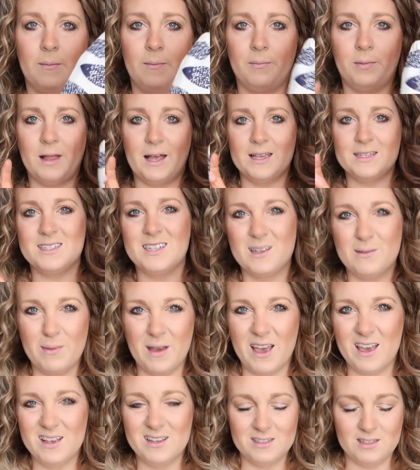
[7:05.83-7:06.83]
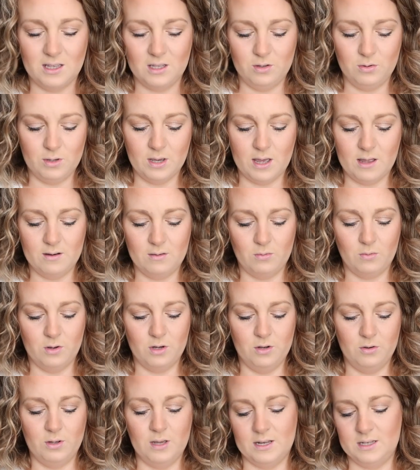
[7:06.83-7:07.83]
plastic bags that you get
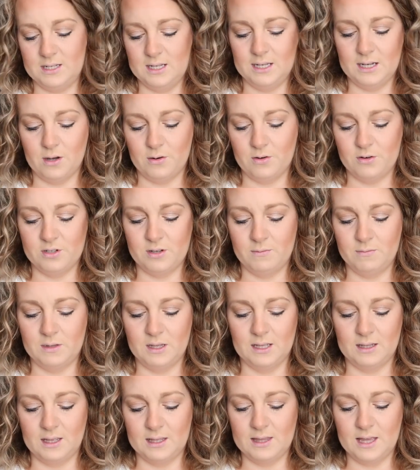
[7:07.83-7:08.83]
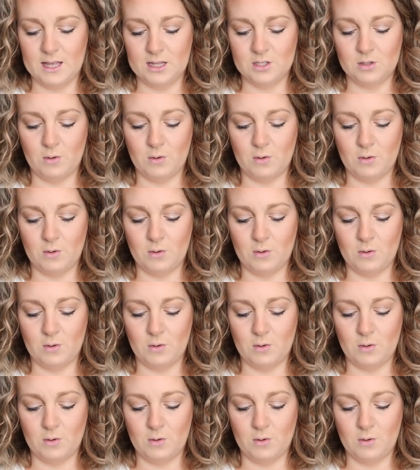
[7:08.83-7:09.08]
when you get takeout or something like that.